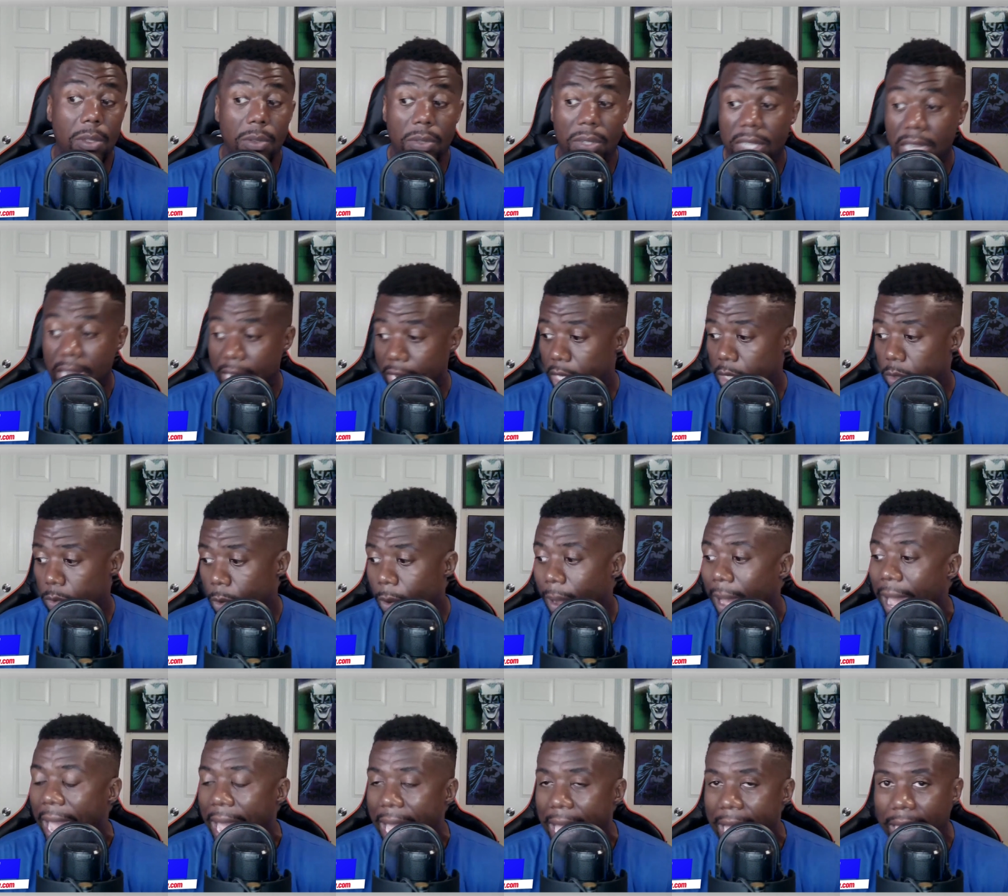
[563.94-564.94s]

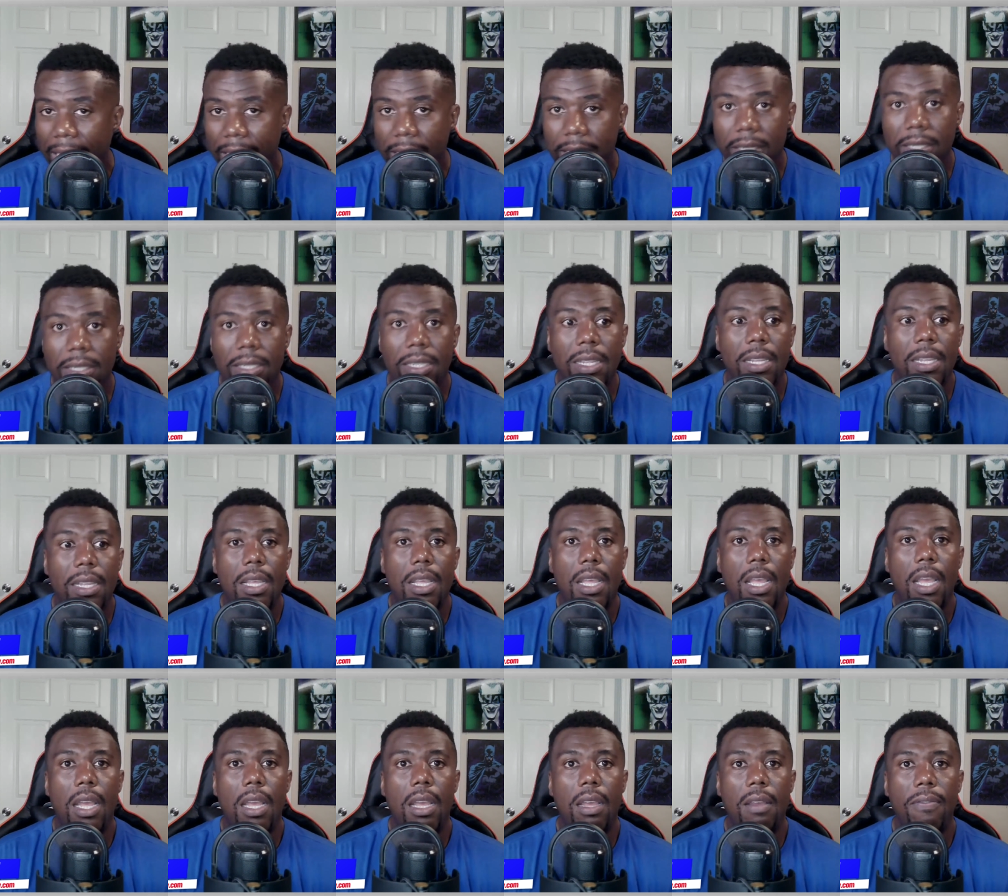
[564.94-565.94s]
sexual acts
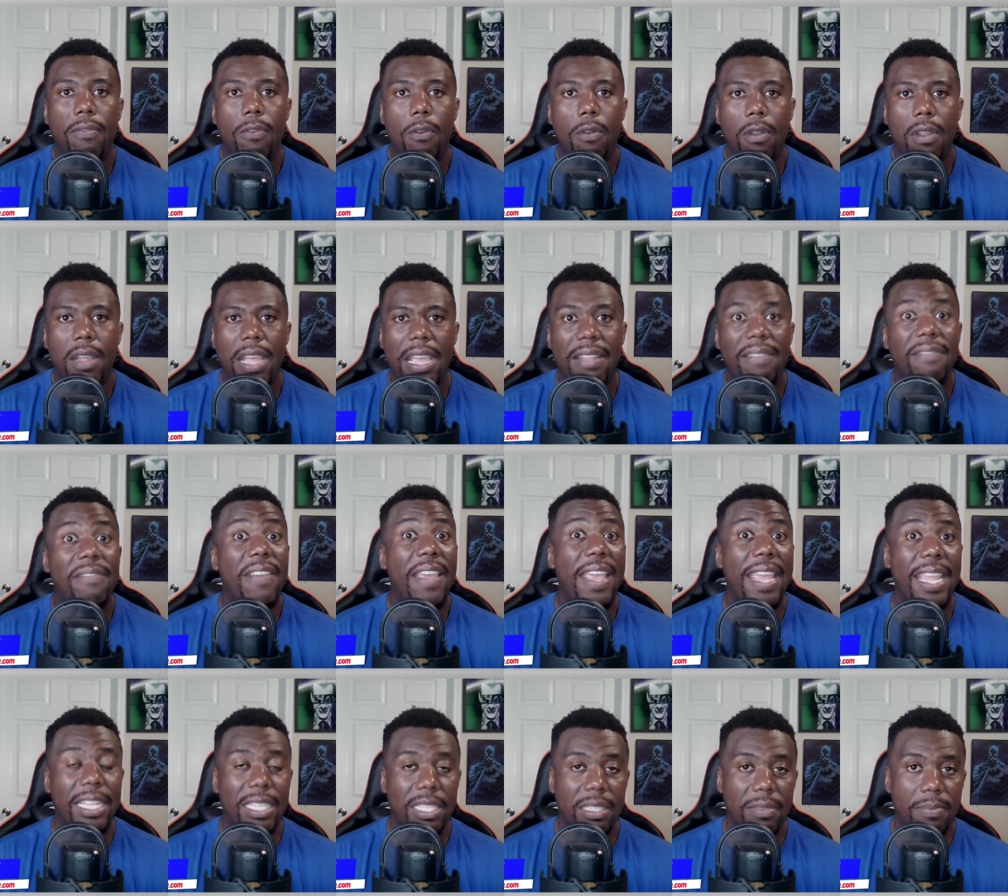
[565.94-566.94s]
for
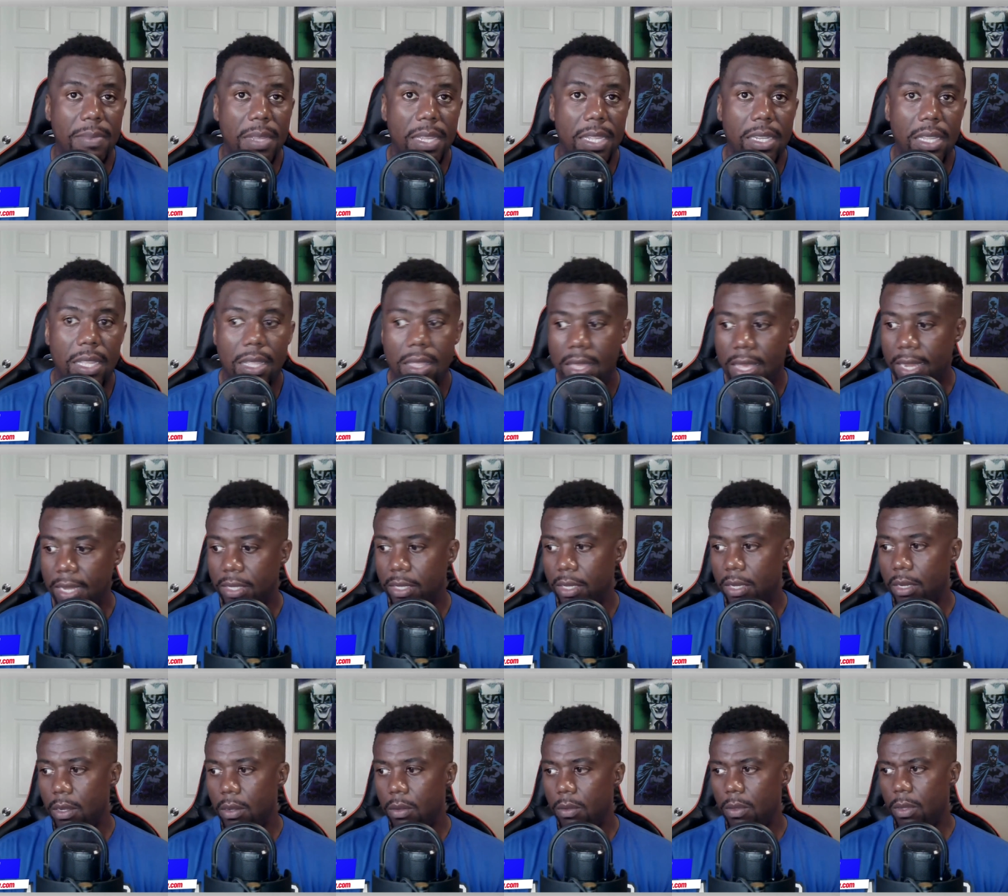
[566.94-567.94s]
advancement and
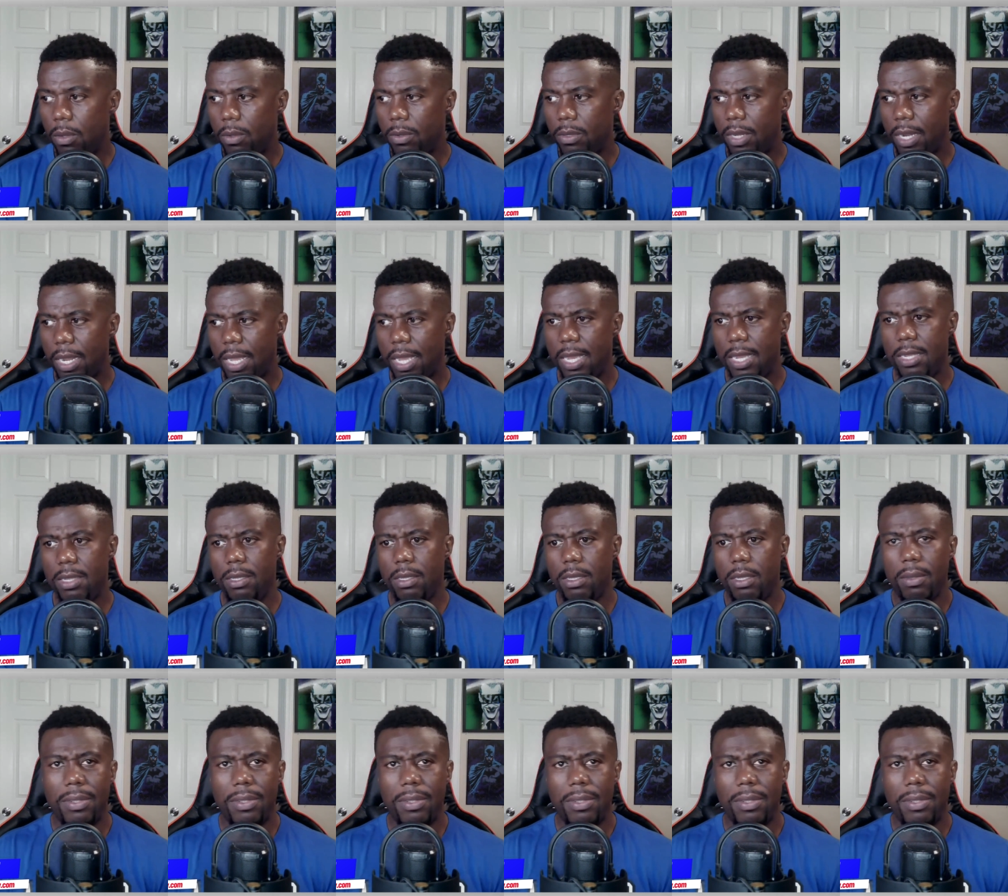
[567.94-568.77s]
things along those lines.